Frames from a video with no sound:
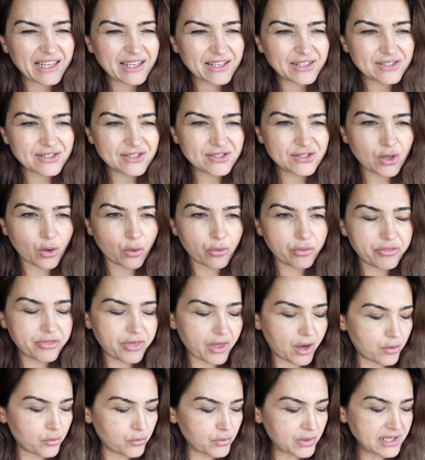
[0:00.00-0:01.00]
So
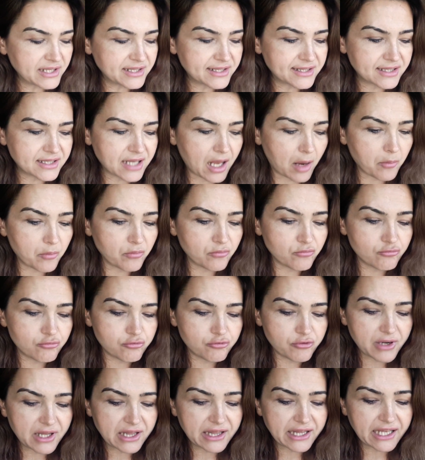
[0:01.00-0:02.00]
there is some
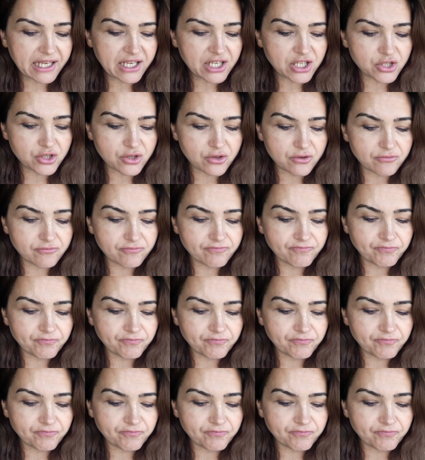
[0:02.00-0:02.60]
really